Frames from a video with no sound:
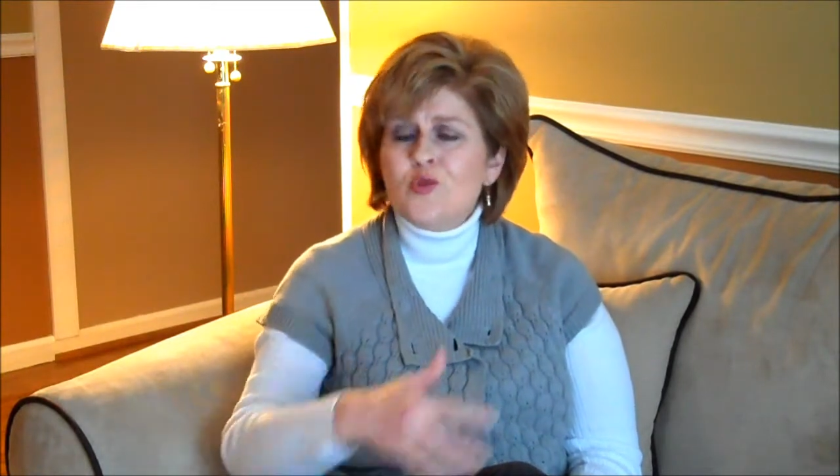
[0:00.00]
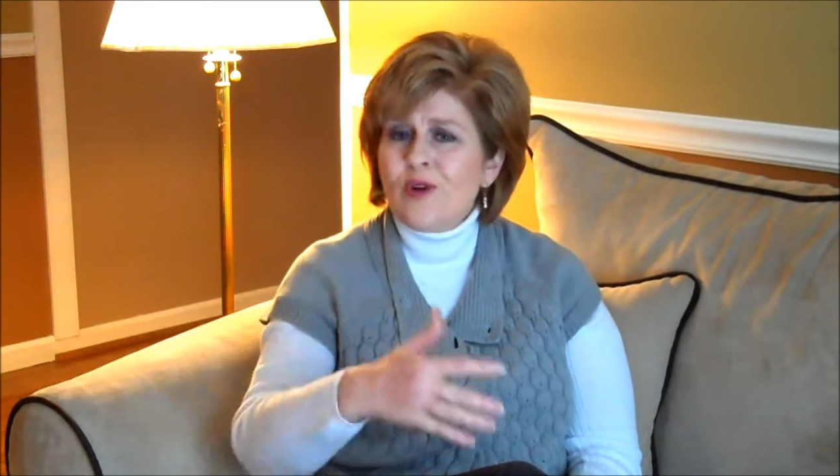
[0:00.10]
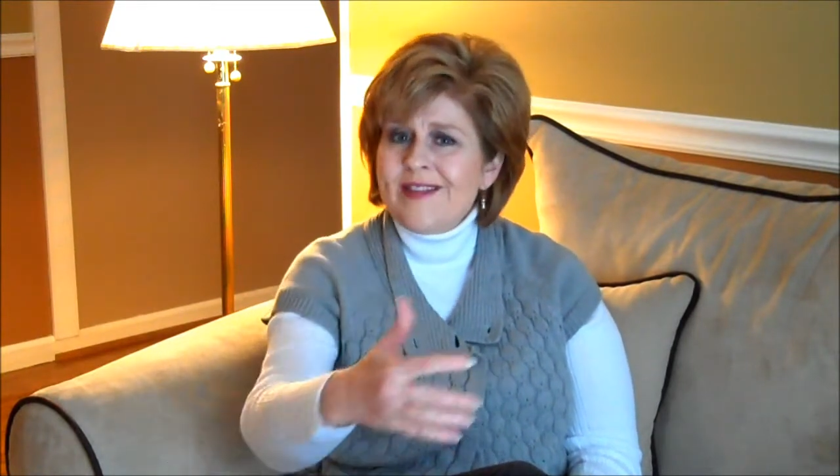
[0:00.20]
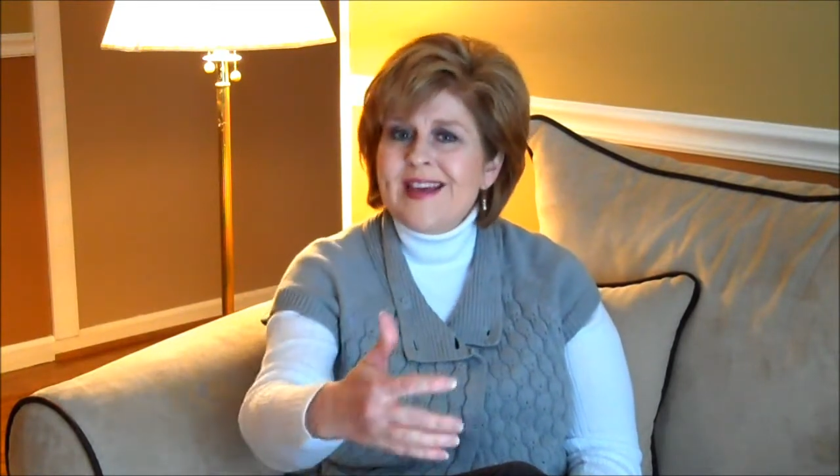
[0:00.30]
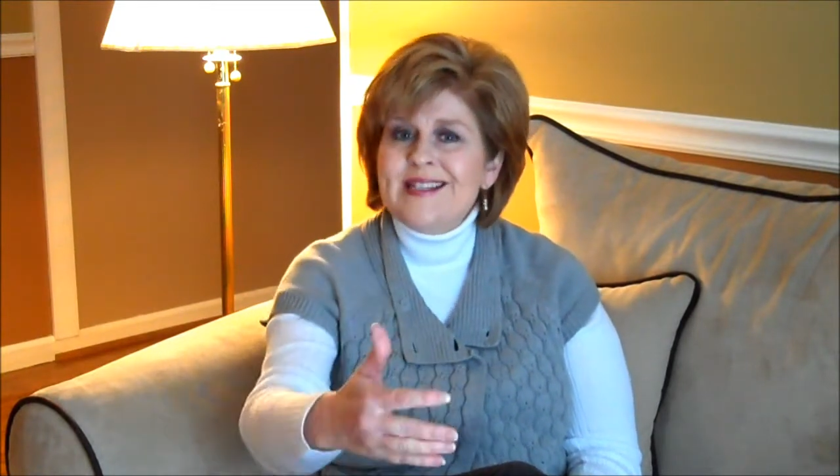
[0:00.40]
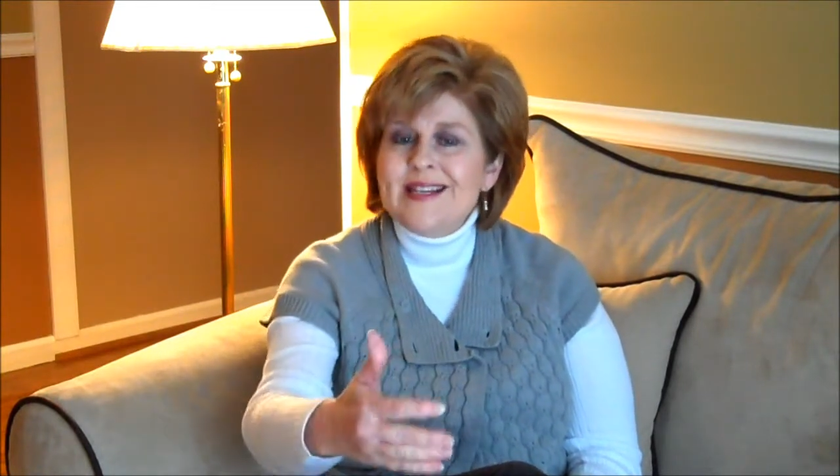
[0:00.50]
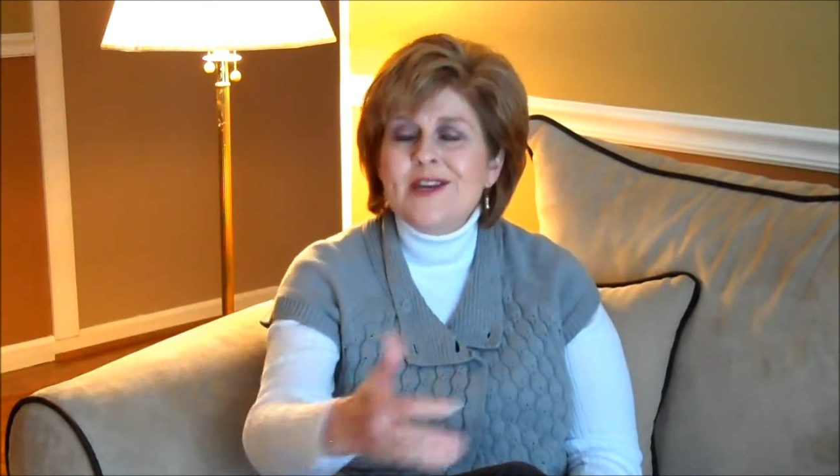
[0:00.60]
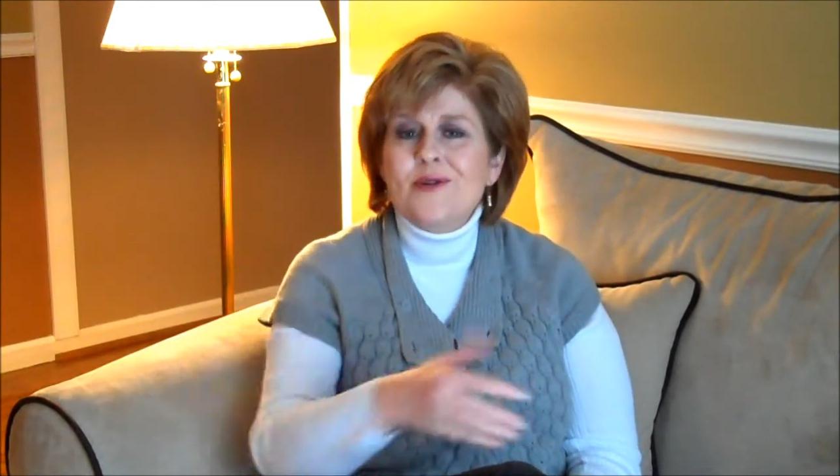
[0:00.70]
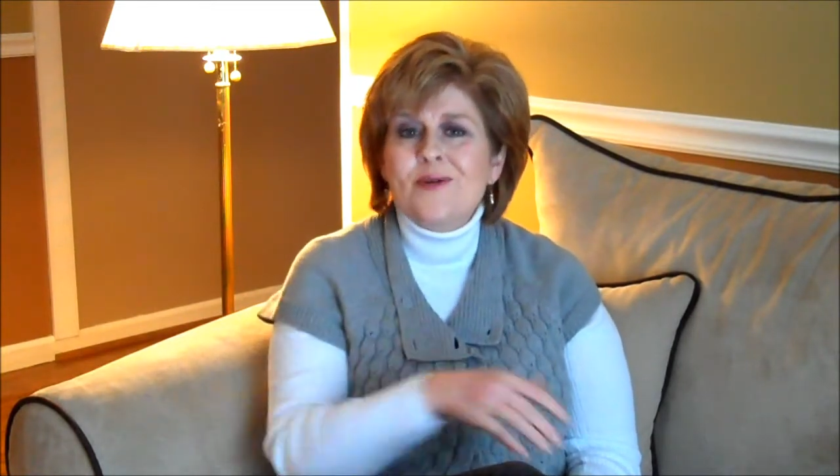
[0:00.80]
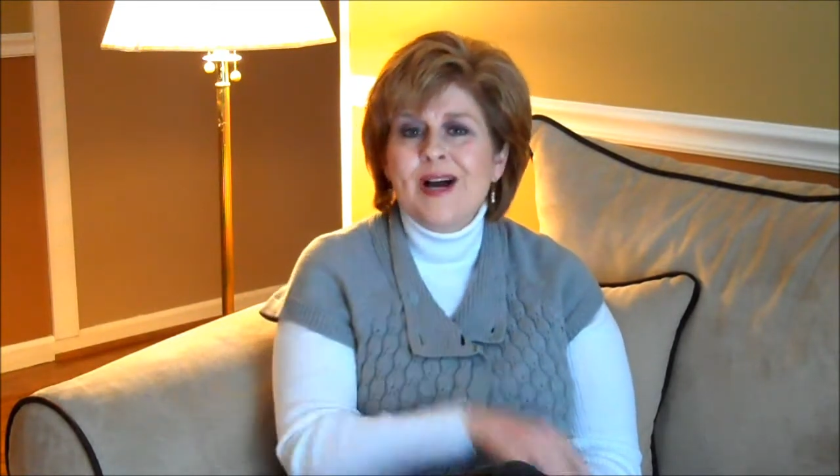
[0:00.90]
What do they see
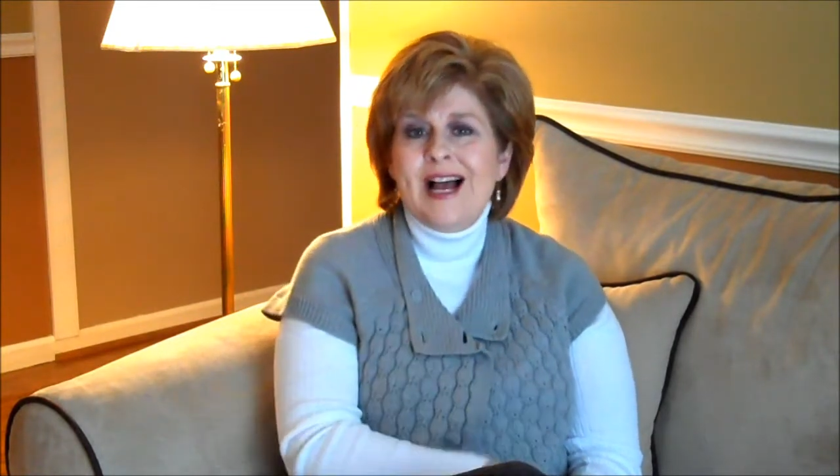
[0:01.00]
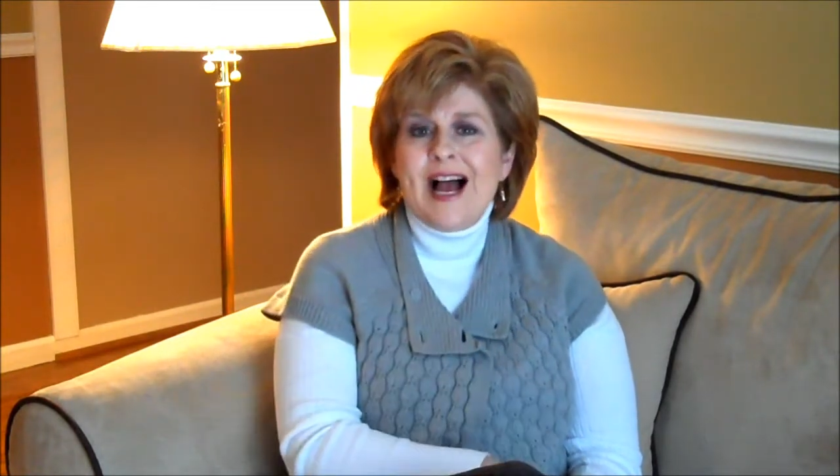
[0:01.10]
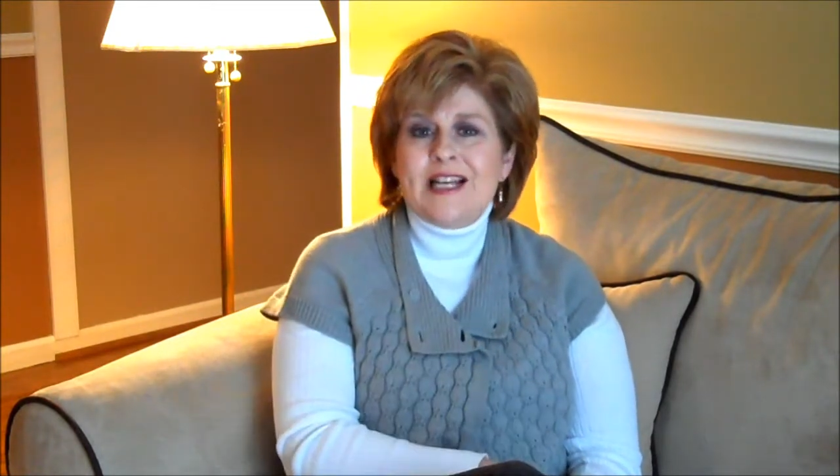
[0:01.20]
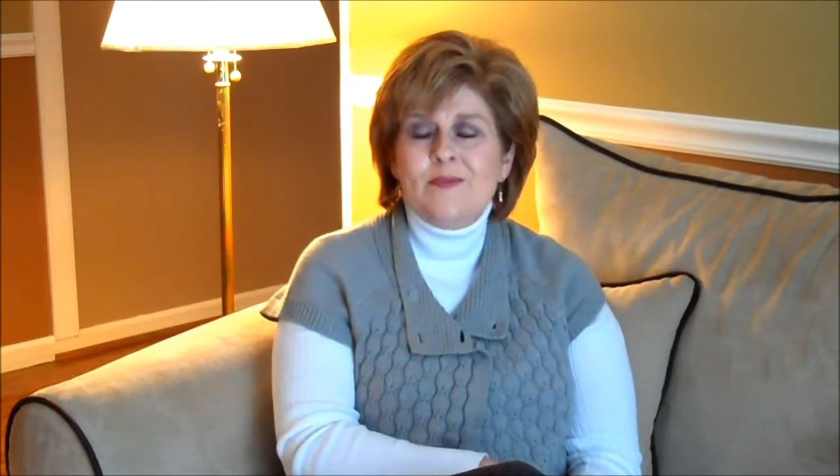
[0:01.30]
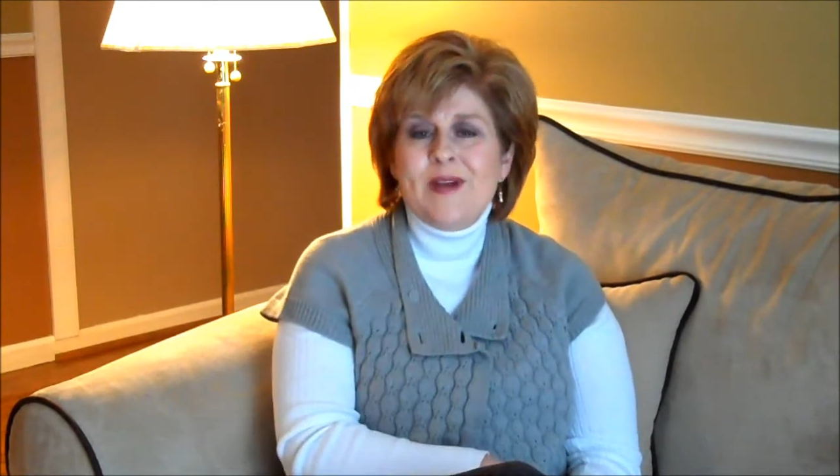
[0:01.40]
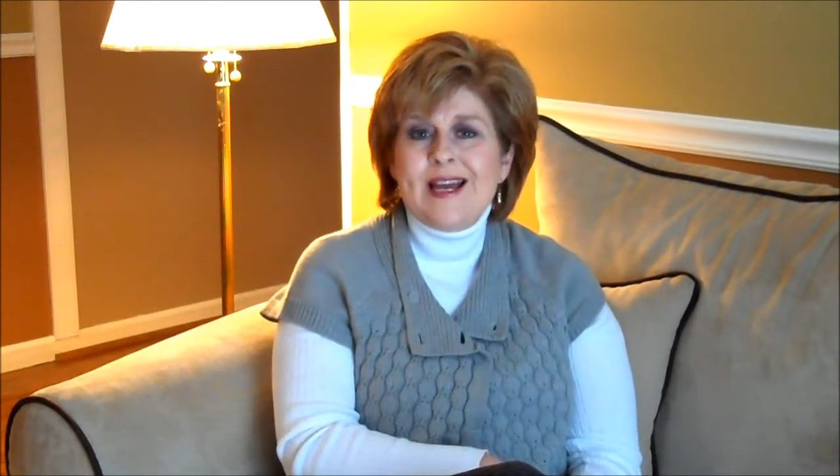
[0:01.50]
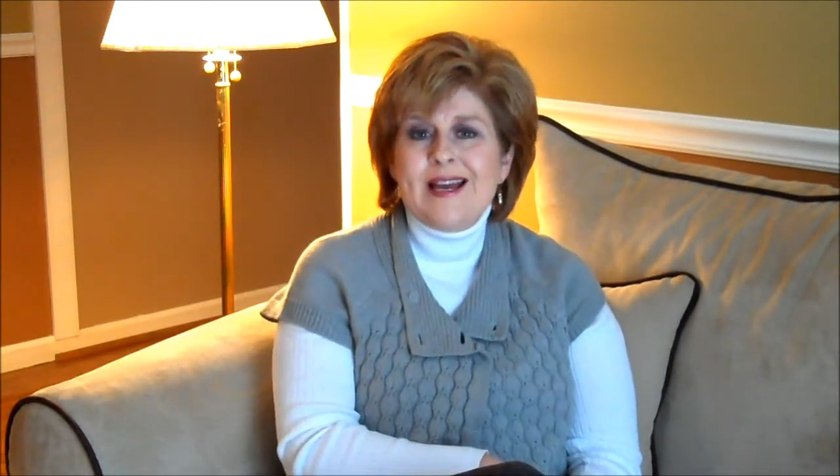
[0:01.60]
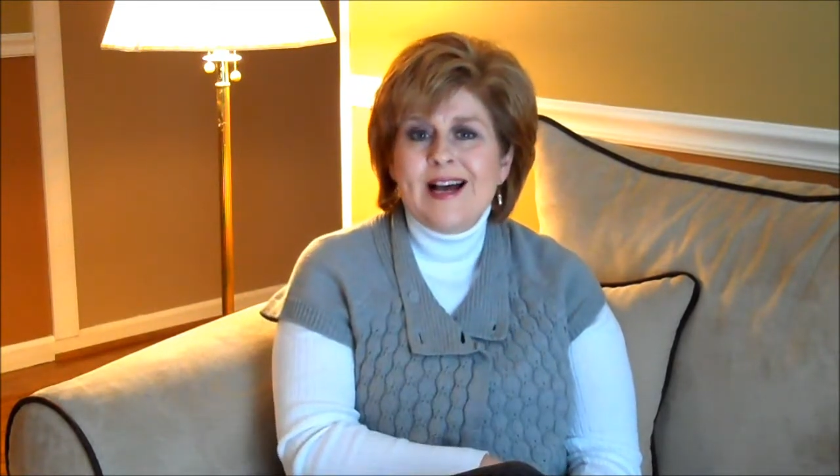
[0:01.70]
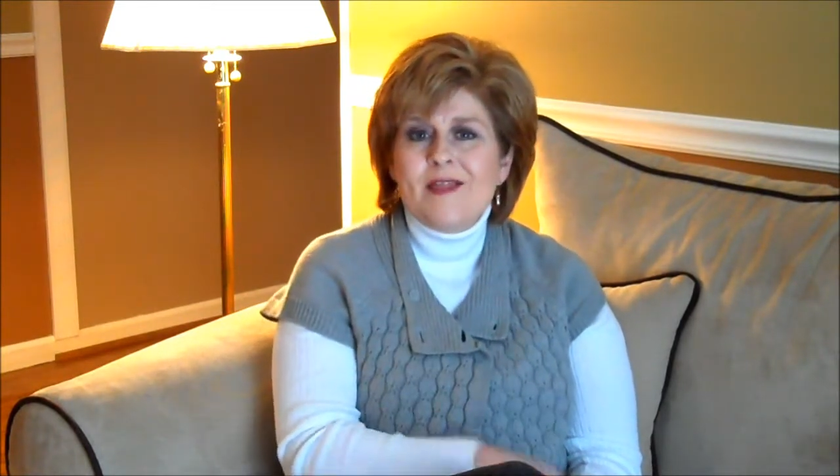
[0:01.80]
you as being